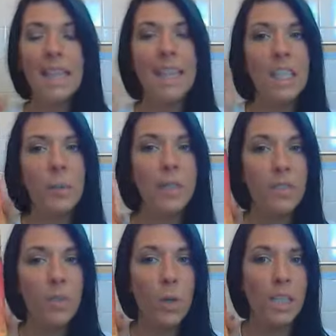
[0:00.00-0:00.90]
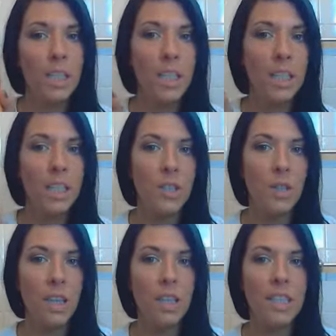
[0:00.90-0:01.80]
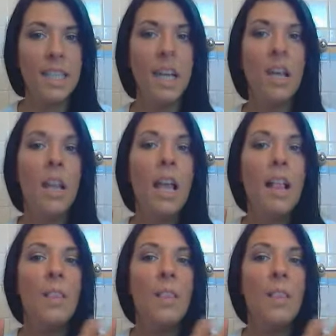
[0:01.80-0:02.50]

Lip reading: This one's $14 unless you get it on sale.